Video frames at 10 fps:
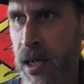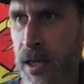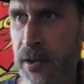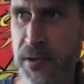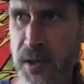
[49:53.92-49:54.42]

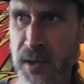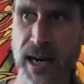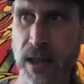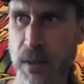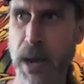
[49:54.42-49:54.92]
these are kind
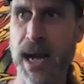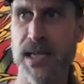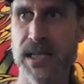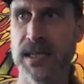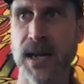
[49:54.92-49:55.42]
of the
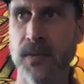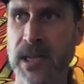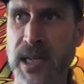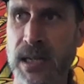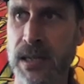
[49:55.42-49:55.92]
boxes that we
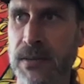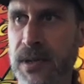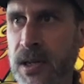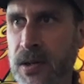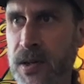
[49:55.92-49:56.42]
need to, you
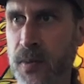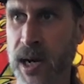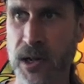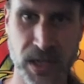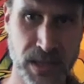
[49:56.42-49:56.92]
know, the way our
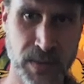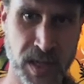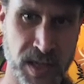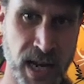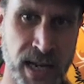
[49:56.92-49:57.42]
system's
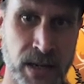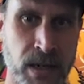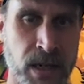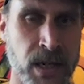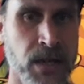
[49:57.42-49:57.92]
designed.
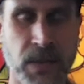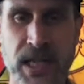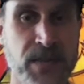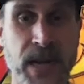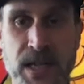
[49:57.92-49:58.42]
But
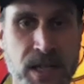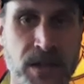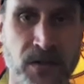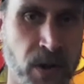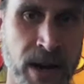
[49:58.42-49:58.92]
these medicines are
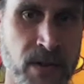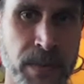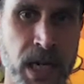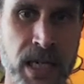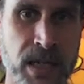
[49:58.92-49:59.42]
for
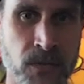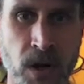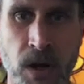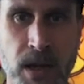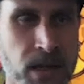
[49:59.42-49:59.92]
everybody, and we're
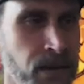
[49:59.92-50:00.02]
all on the